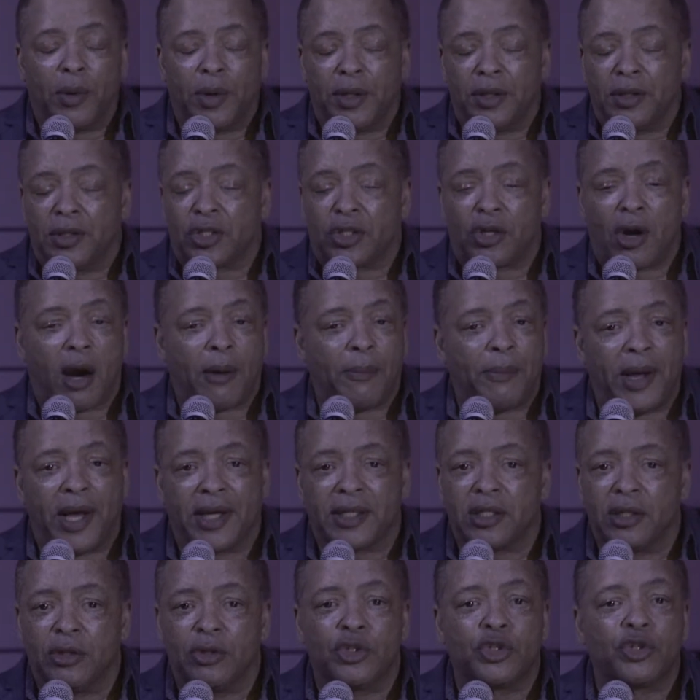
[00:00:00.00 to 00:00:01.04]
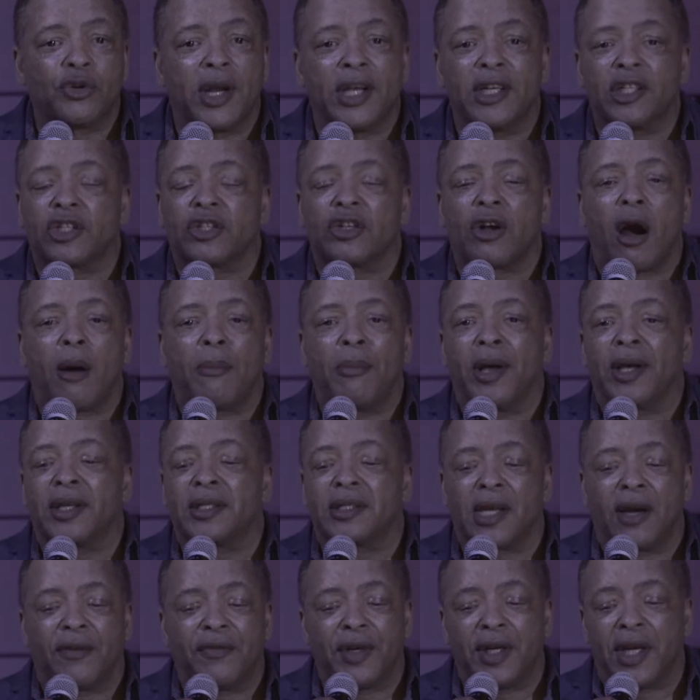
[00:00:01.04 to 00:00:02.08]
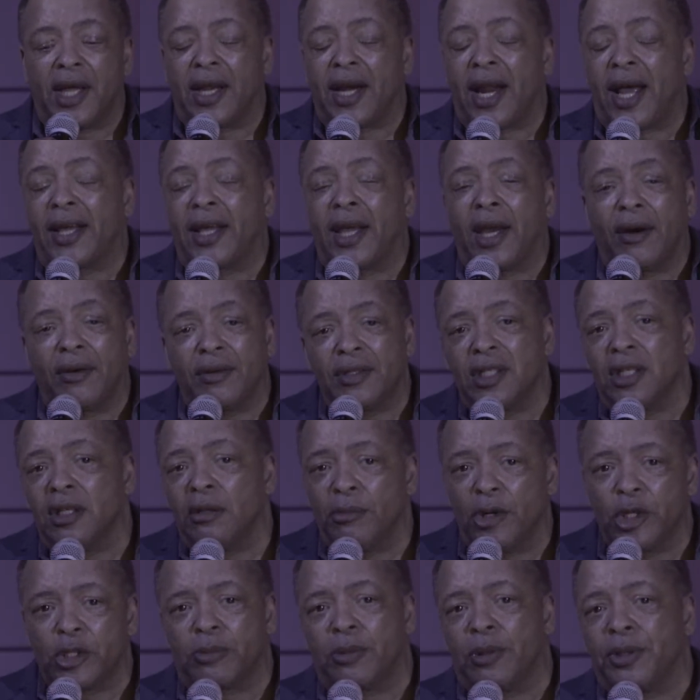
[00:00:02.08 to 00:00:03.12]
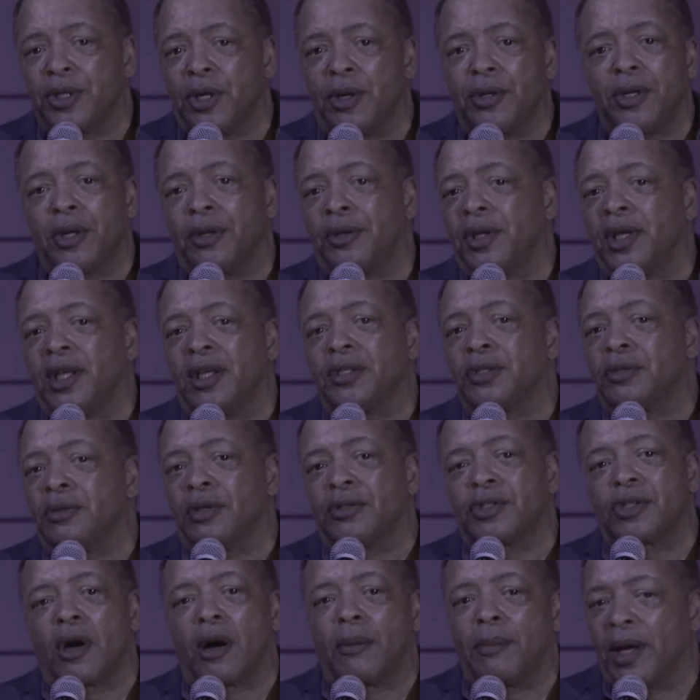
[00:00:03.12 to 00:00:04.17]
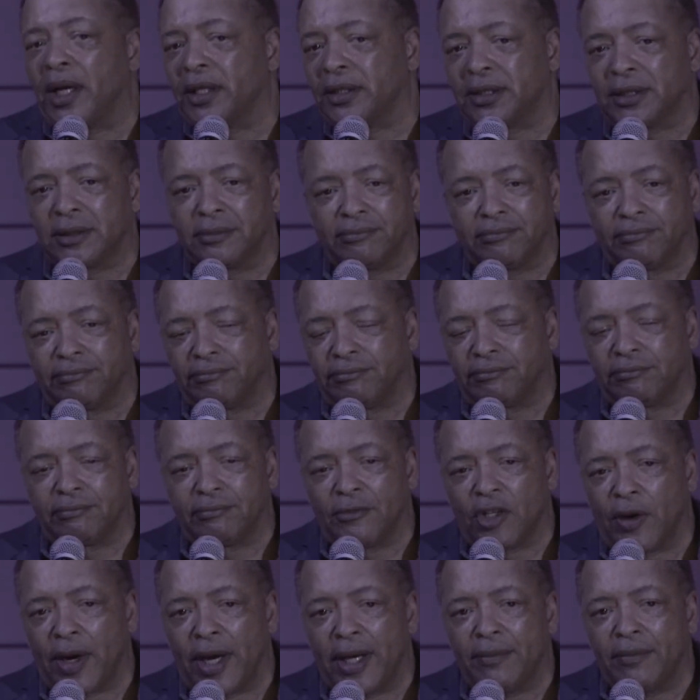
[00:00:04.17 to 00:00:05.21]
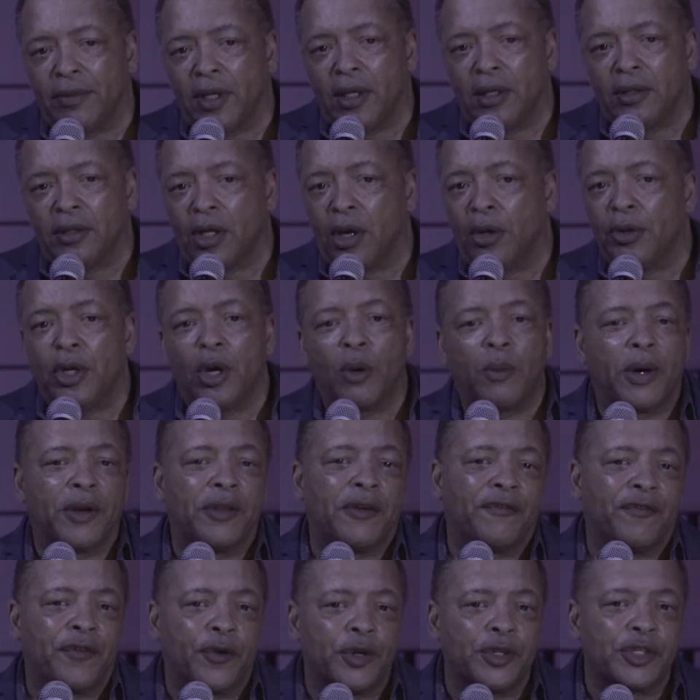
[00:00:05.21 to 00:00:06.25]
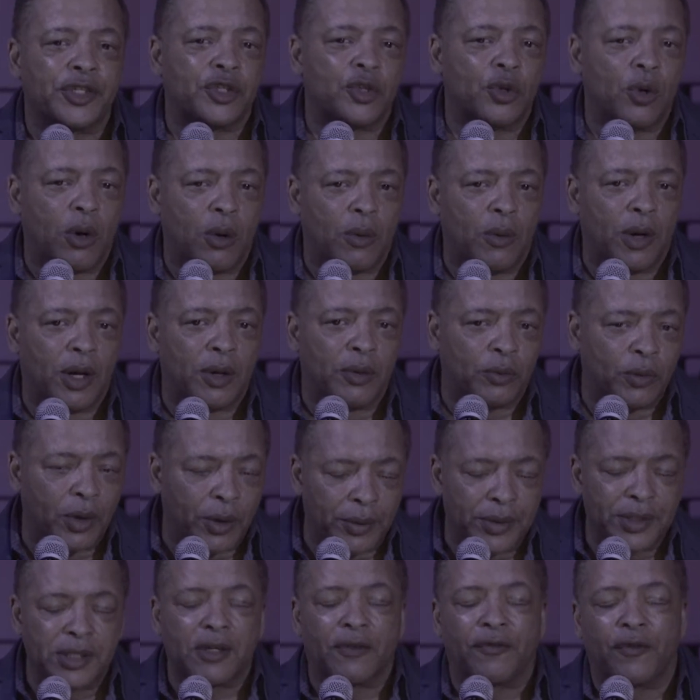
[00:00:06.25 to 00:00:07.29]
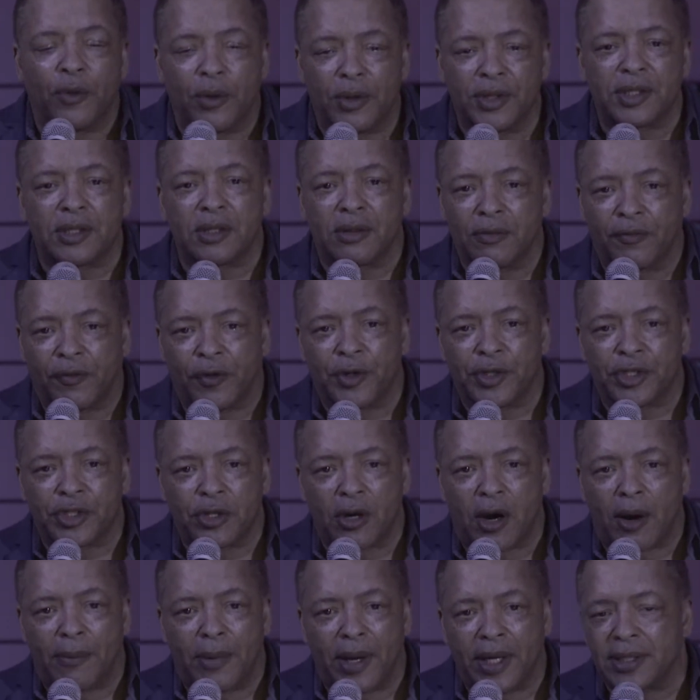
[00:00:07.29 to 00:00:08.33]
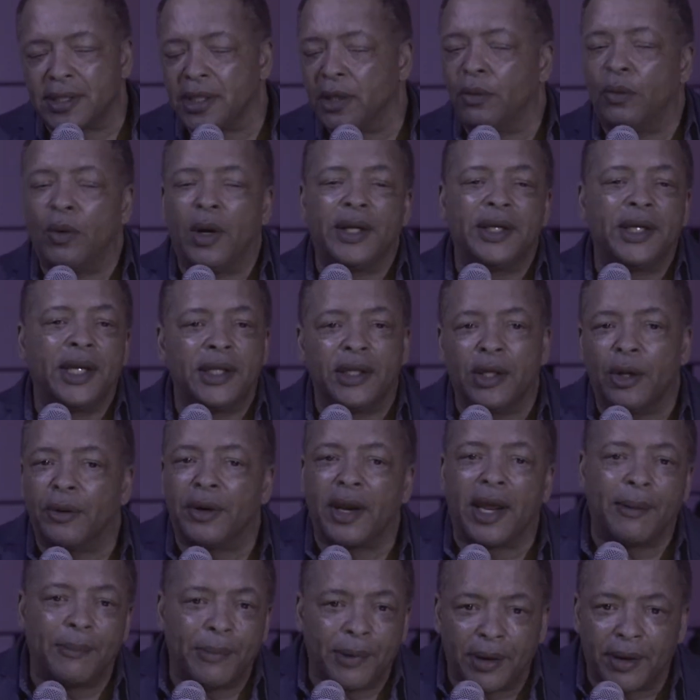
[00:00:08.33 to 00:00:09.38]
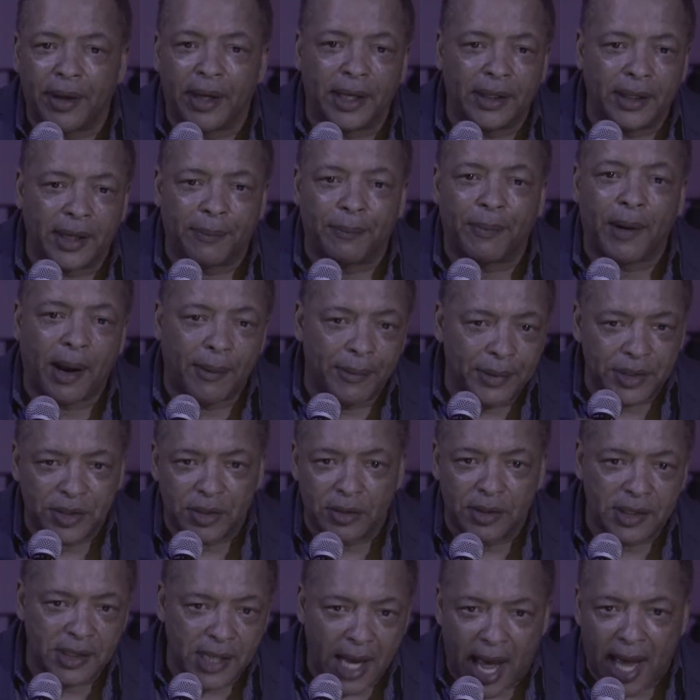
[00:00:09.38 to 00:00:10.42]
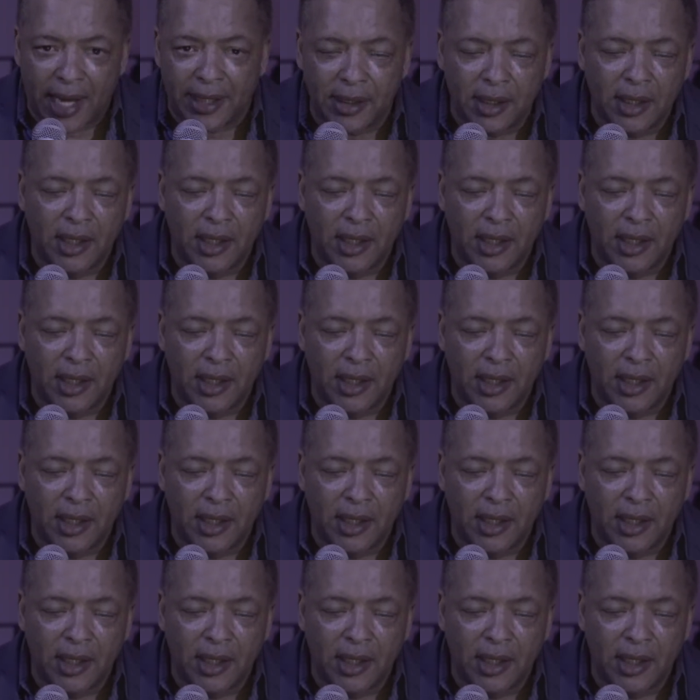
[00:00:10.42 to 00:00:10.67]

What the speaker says: Starbucks, you drink Starbucks every day, and I guarantee you most people don't know the history of Starbucks, right? Don't know where the first store was. Where was the first Starbucks? It wasn't in your neighborhood. I promise you, it's not.